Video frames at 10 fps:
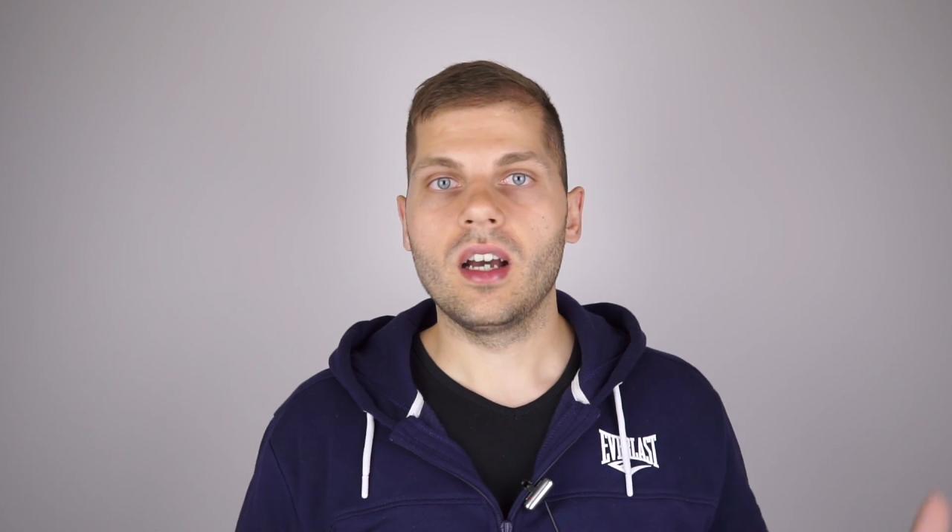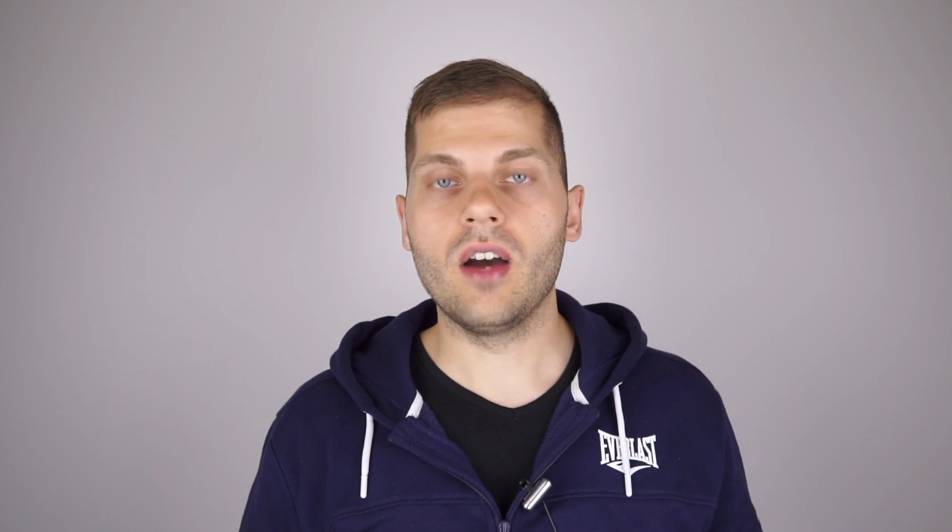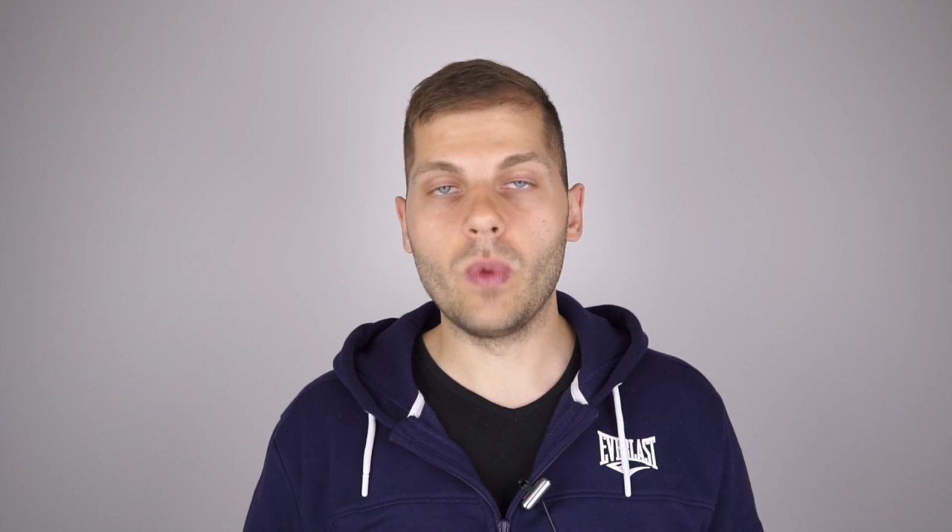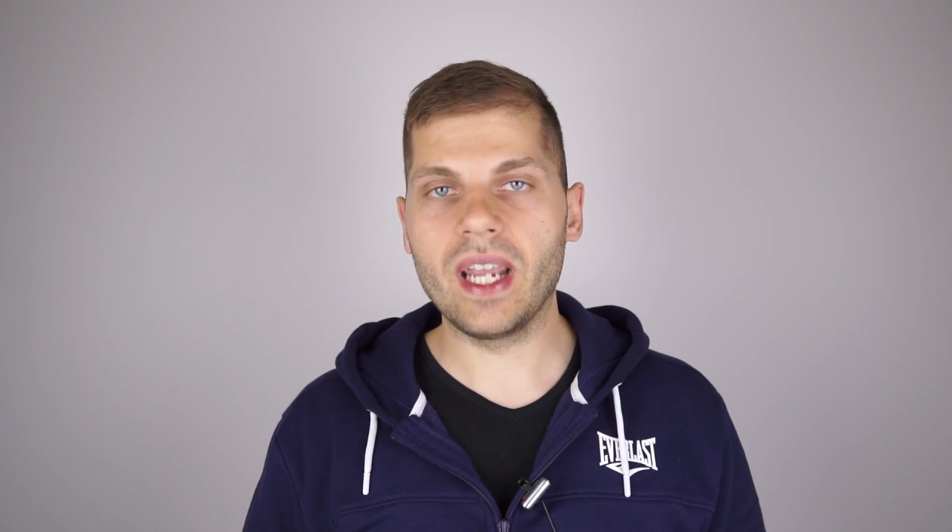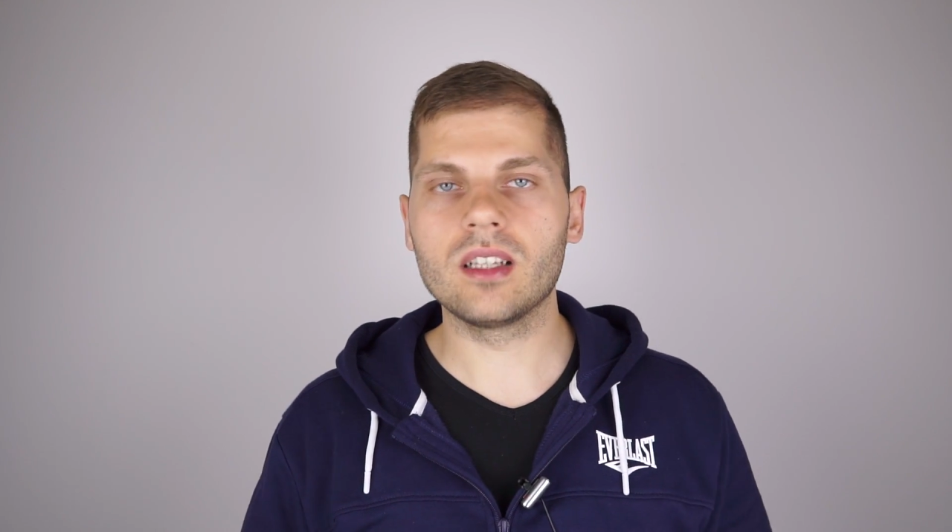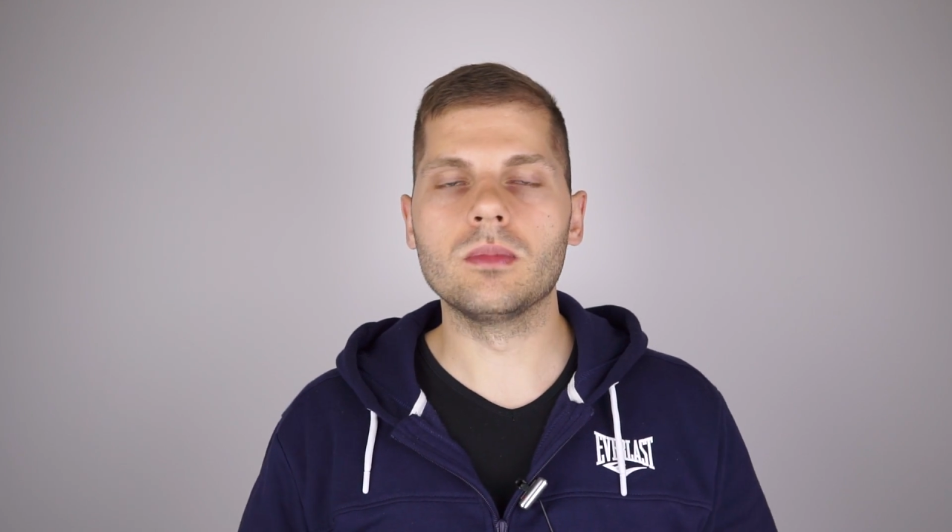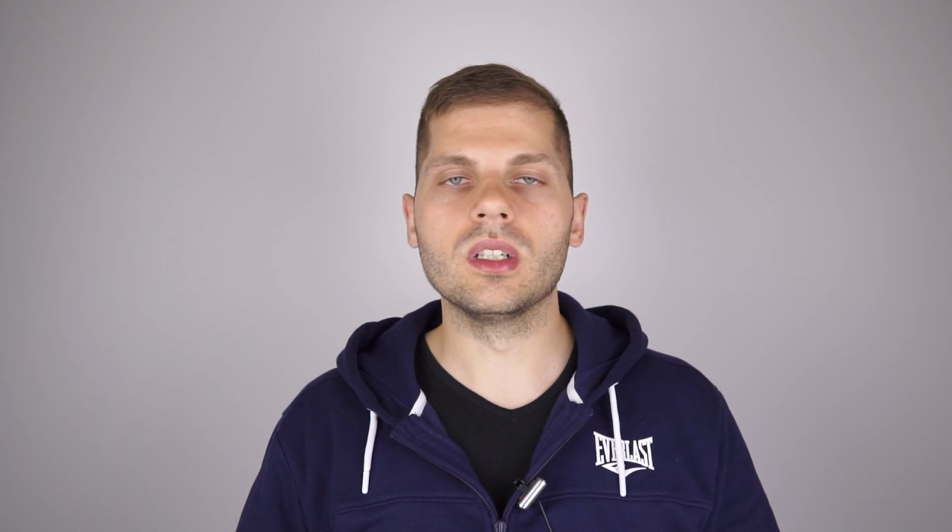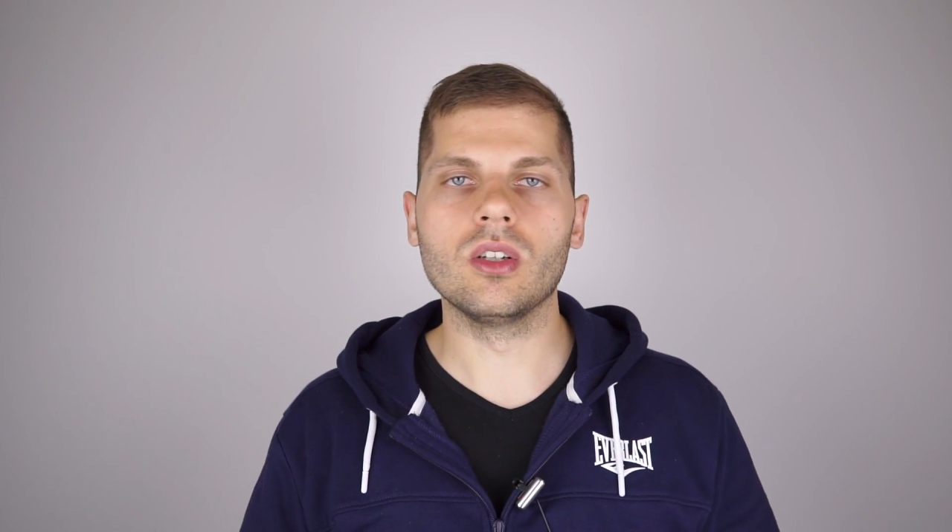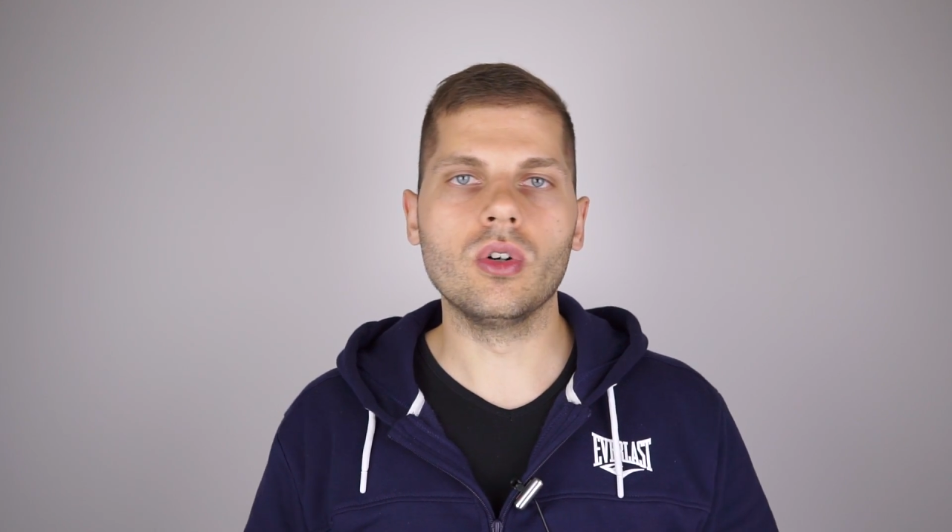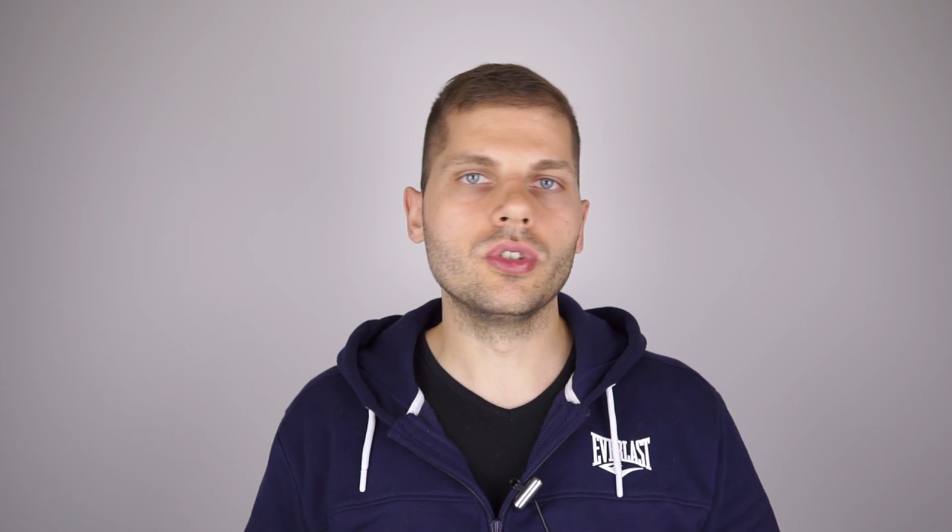
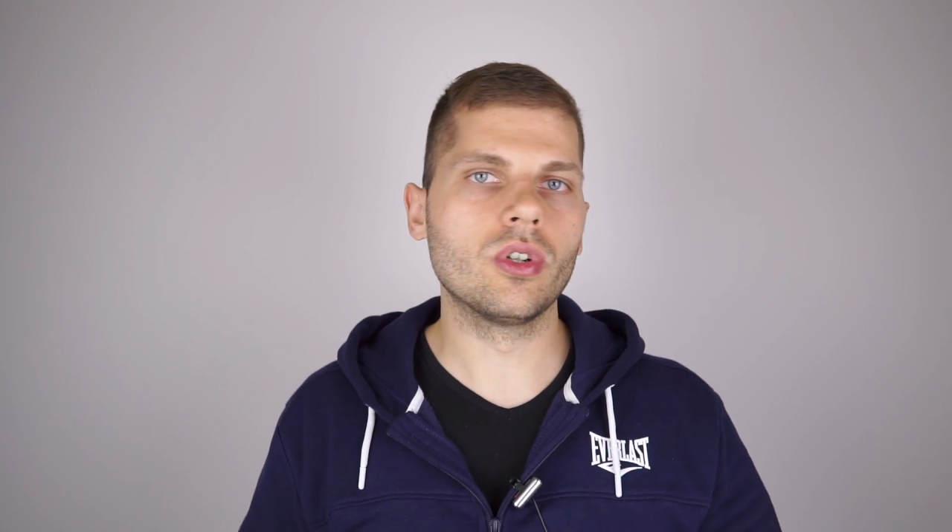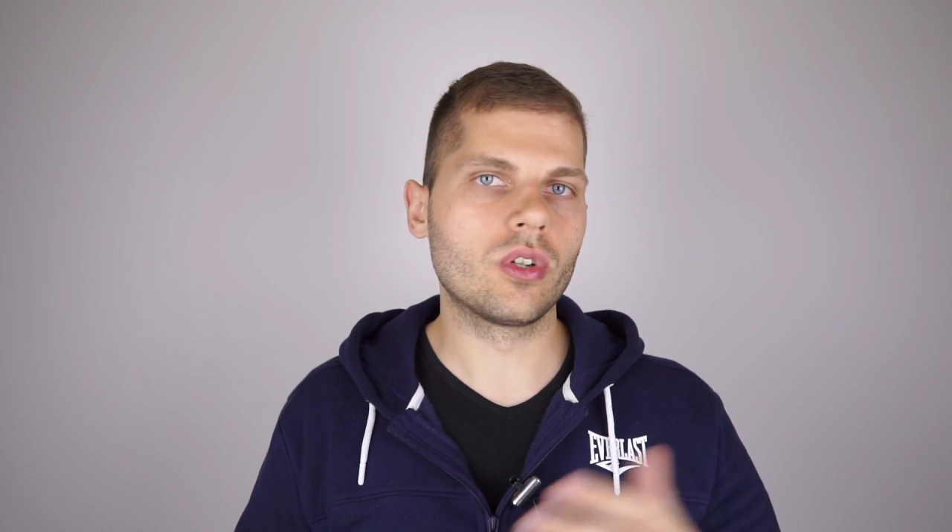available on